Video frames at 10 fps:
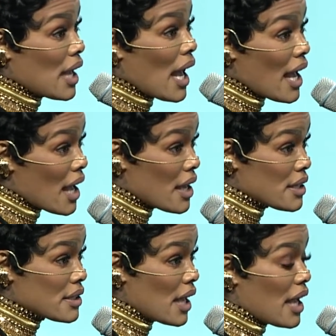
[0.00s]

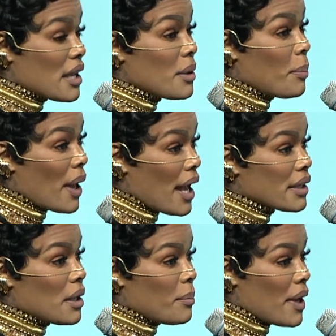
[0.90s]
Yes. And he
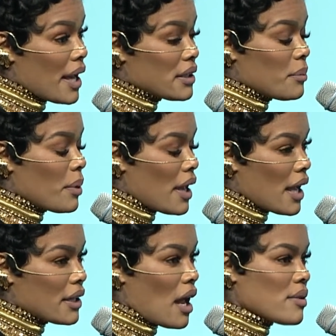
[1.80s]
begged and begged and
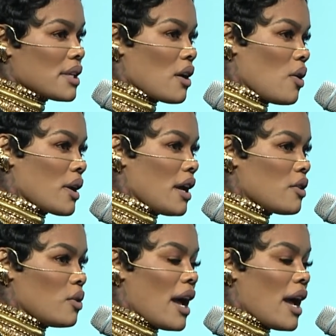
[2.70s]
begged, and I was like, okay, cool.